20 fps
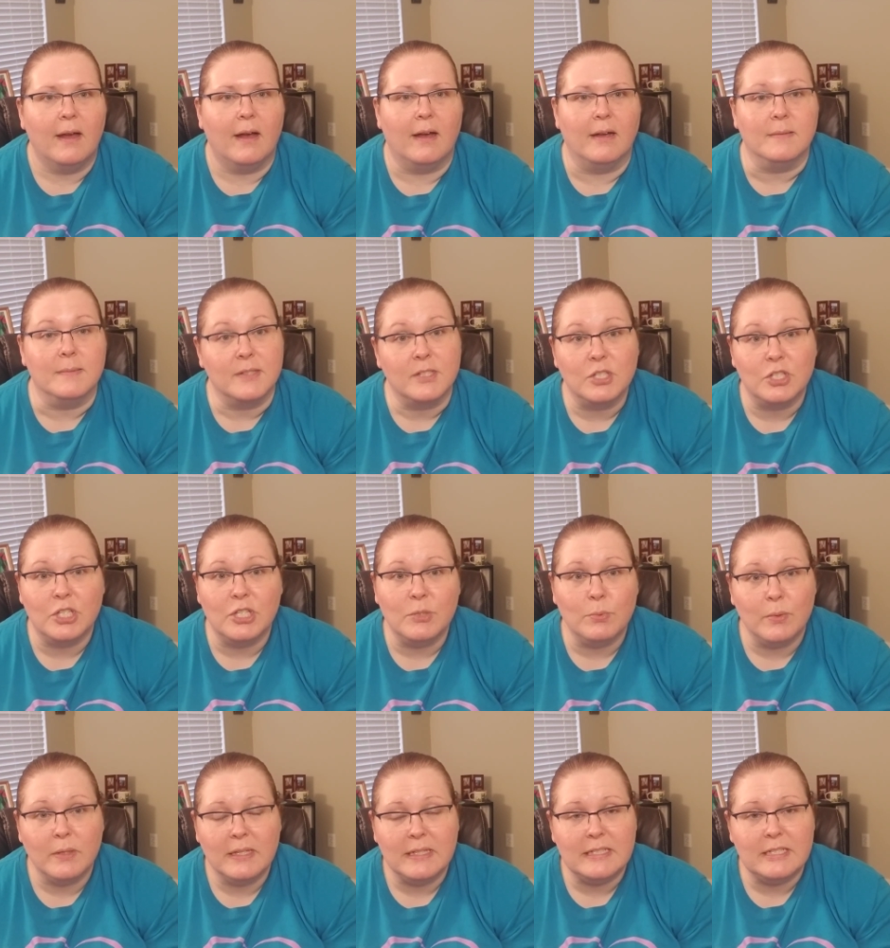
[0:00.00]
Um, so she
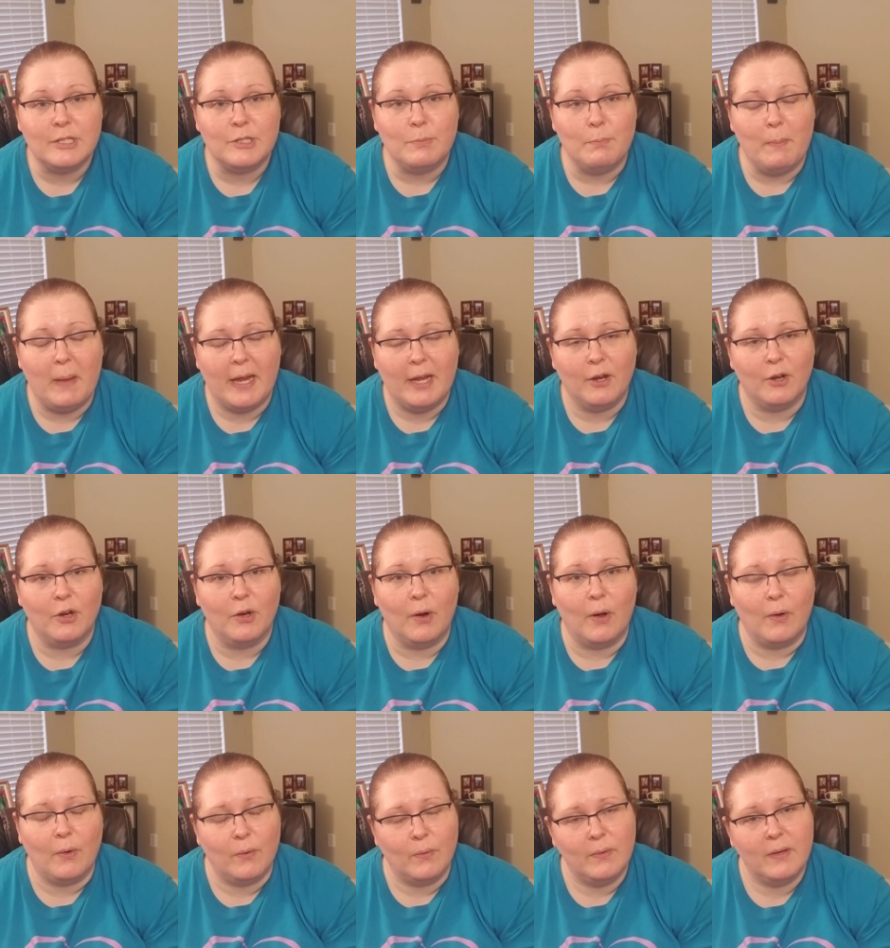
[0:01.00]
really just made it
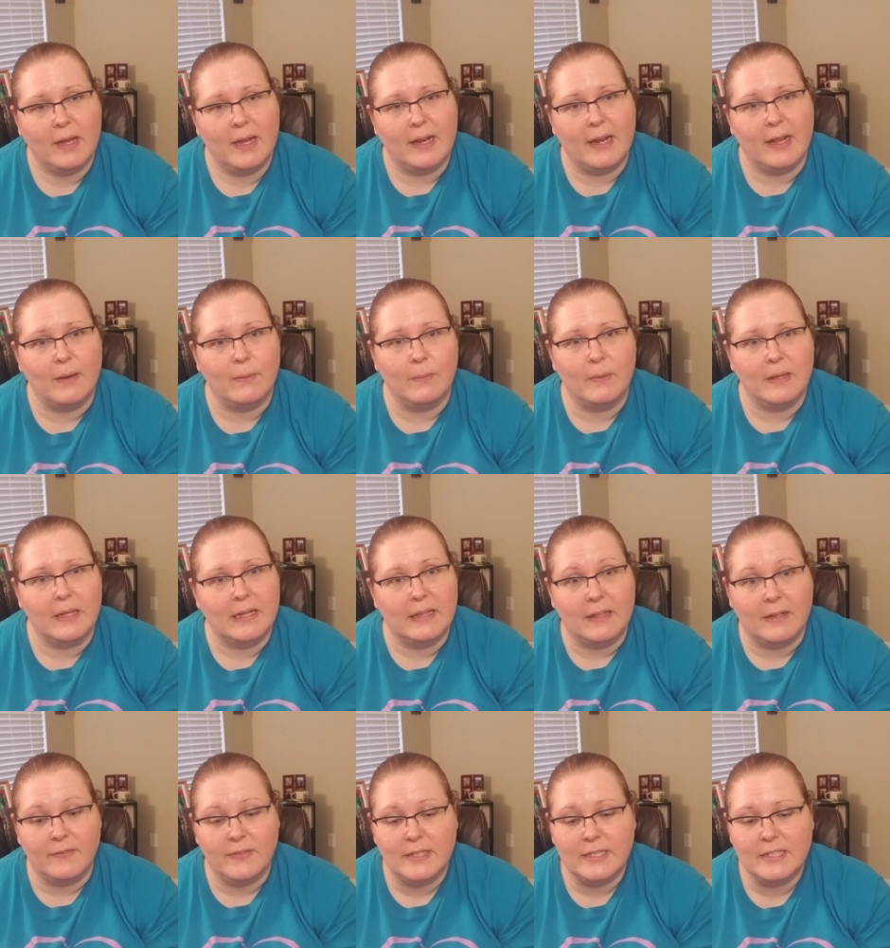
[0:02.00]
her own, and I really
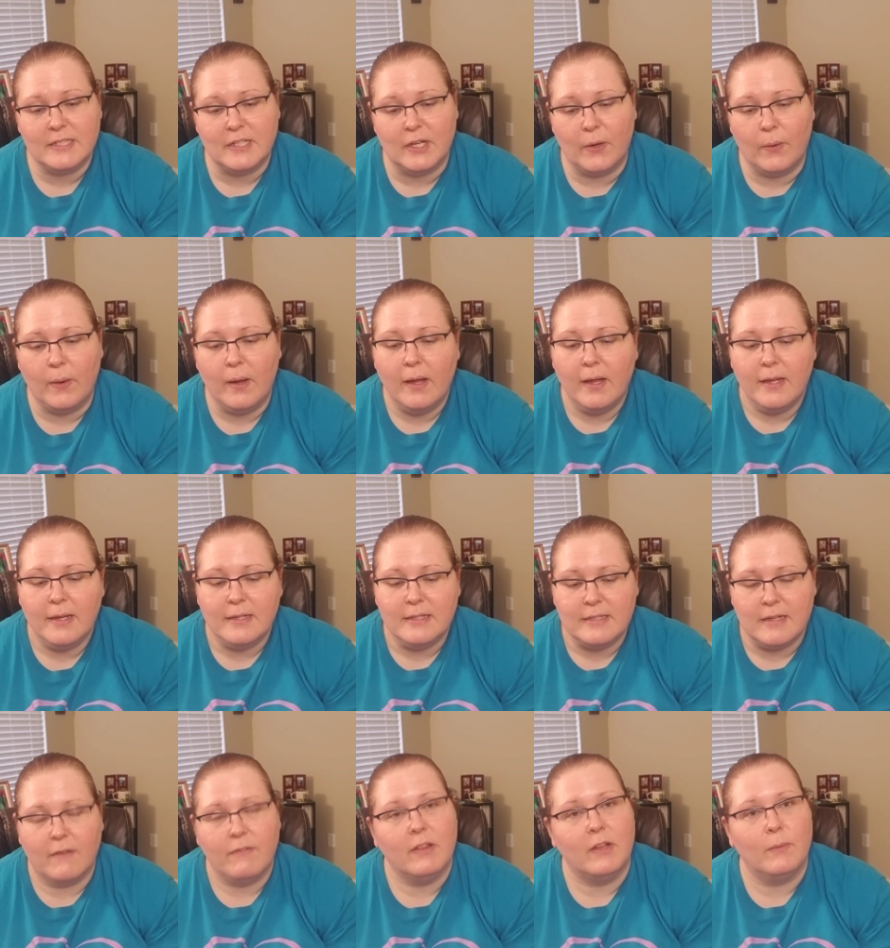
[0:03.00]
love it. So
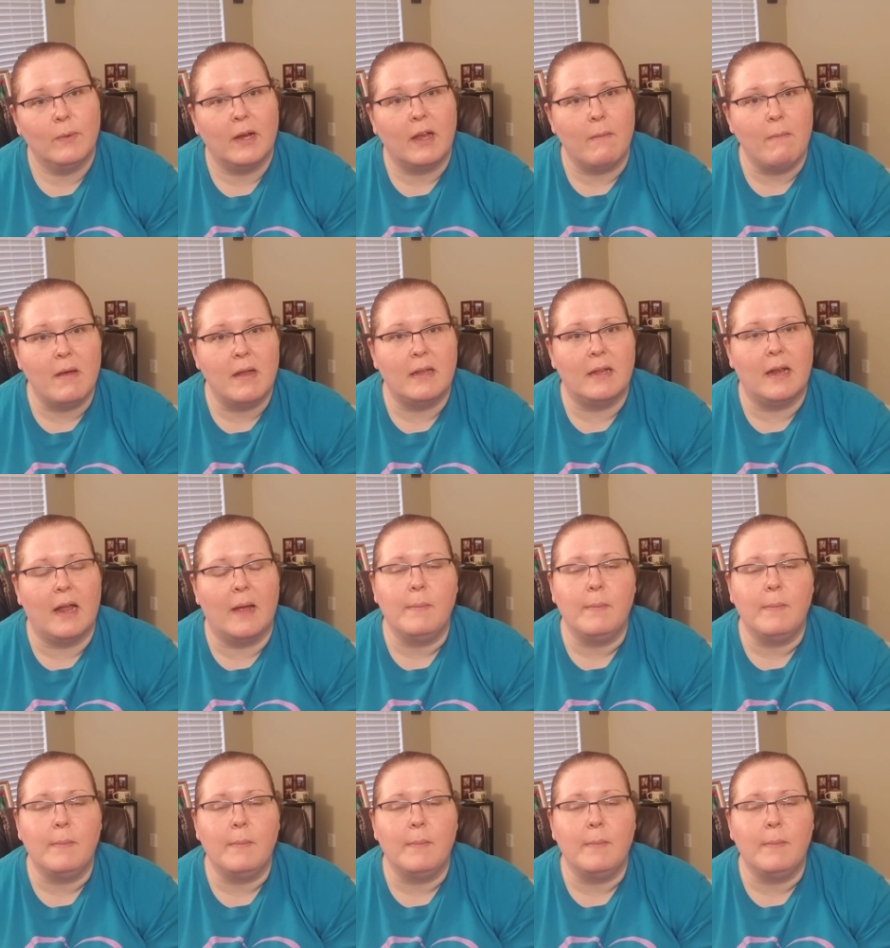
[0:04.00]
definitely recommend it.